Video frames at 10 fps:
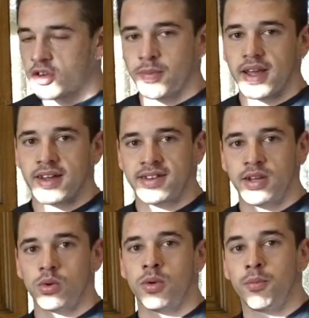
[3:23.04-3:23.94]
me
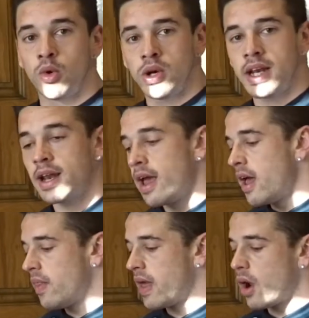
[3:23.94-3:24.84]
until the morning,
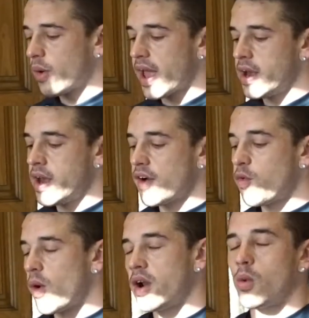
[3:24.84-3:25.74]
then I'll get another
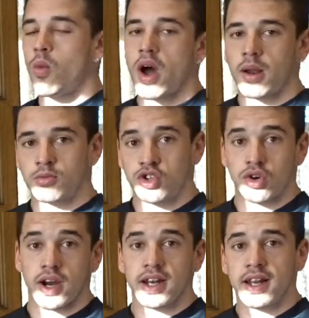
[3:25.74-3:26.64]
one while I'm
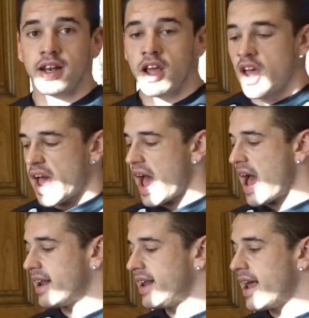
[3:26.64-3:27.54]
training,
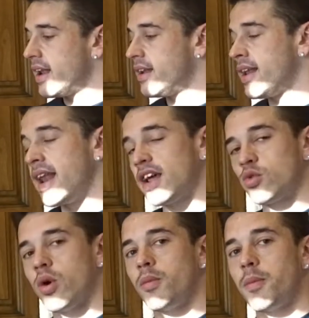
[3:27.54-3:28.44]
and then the next
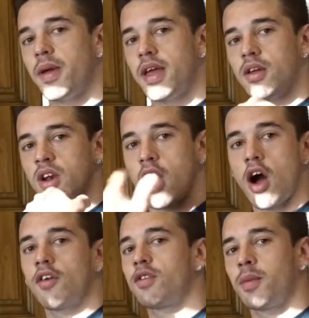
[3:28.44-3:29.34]
one will be like
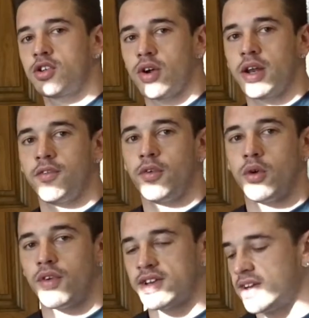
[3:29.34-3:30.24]
after my training for the
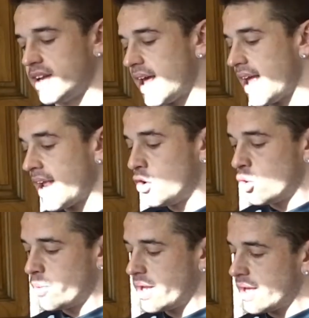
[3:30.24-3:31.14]
rest of the day. And
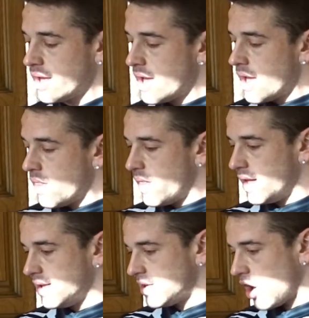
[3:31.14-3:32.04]
normally
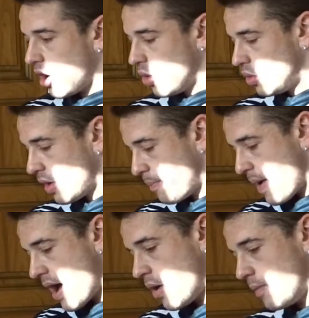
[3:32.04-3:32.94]
these hold
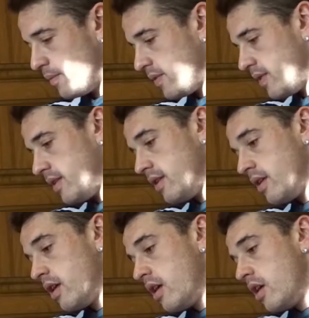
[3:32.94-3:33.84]
about
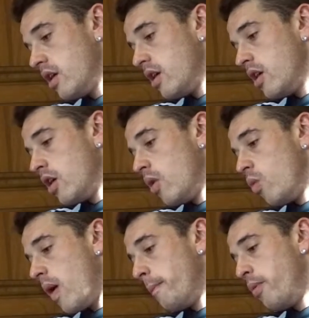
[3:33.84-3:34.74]

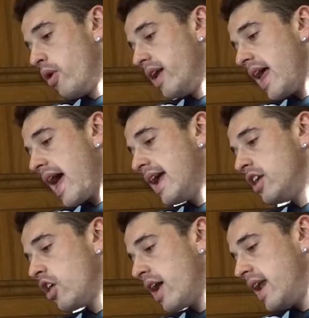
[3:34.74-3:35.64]

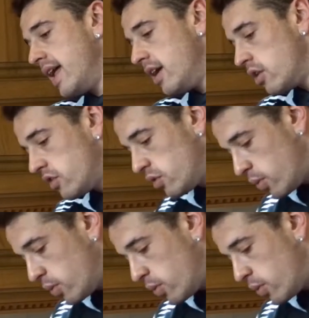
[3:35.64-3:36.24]
1.89 liters,